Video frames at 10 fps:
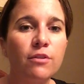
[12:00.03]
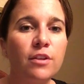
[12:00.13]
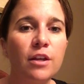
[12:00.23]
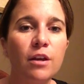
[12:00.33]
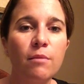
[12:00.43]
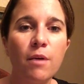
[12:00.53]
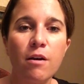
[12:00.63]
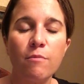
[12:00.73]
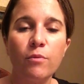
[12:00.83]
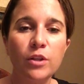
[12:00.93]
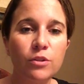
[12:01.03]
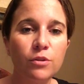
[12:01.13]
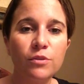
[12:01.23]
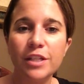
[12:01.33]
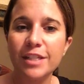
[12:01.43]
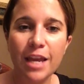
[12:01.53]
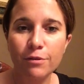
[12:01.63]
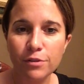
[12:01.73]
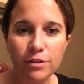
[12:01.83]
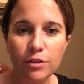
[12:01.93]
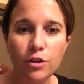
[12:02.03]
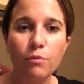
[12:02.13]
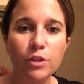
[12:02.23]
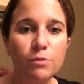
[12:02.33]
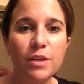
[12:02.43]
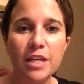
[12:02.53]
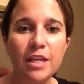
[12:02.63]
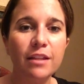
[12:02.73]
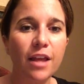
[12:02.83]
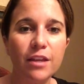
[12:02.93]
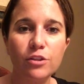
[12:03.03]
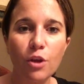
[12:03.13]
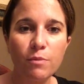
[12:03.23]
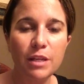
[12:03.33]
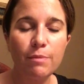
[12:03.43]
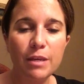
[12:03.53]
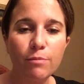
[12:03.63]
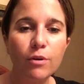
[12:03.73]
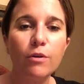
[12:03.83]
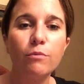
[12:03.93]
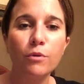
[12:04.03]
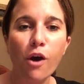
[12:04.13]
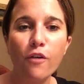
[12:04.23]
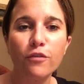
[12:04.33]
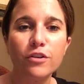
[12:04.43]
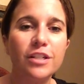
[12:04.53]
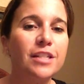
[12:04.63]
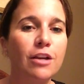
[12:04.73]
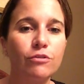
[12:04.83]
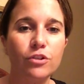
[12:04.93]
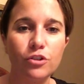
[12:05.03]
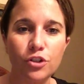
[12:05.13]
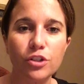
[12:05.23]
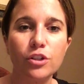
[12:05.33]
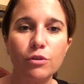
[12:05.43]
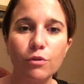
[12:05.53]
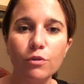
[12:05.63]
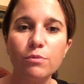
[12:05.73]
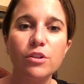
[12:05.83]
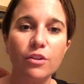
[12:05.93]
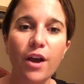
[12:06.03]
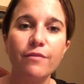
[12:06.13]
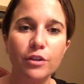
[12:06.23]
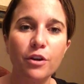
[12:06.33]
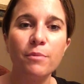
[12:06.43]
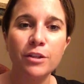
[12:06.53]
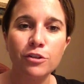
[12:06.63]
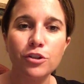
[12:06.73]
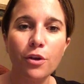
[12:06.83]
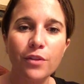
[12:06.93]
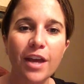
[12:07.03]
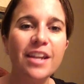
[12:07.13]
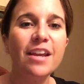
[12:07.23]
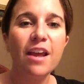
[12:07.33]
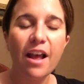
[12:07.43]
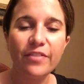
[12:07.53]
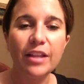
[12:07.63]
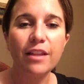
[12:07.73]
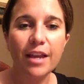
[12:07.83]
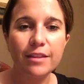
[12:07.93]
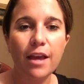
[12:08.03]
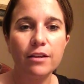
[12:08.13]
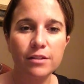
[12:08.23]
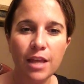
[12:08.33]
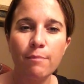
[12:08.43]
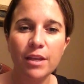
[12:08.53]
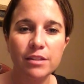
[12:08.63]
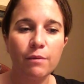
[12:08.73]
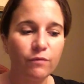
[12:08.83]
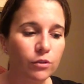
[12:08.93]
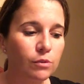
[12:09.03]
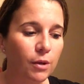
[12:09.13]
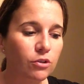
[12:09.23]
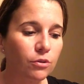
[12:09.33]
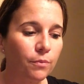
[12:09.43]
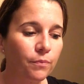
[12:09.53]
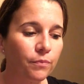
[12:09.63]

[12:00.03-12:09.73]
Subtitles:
for them. We do discounts, once we hit like so many people, we'll offer a discount to just the group, so they'll have to come in and show that, and they like that because that makes them feel special.